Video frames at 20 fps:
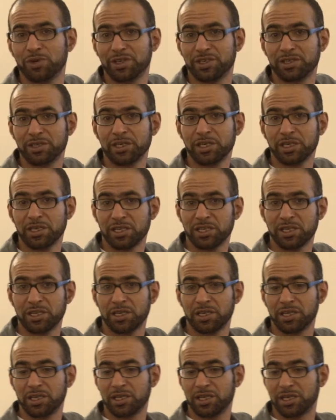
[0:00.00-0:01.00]
were
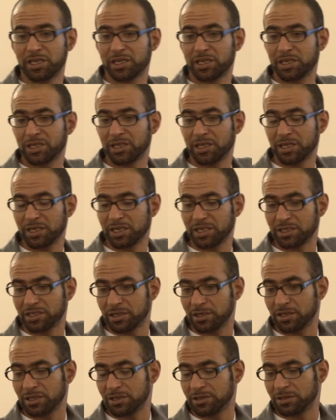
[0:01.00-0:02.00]
uh, uh, uh
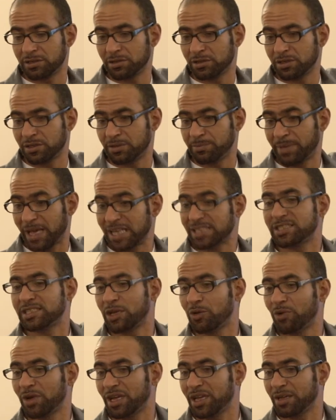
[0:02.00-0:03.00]
passed
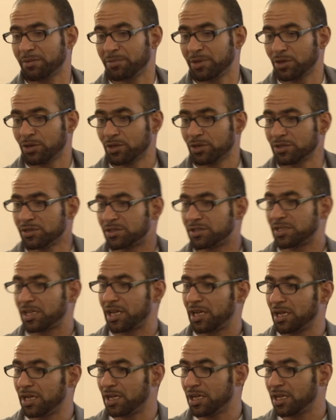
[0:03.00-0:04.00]
away because
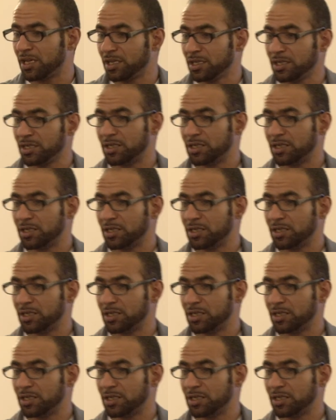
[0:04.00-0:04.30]
uh,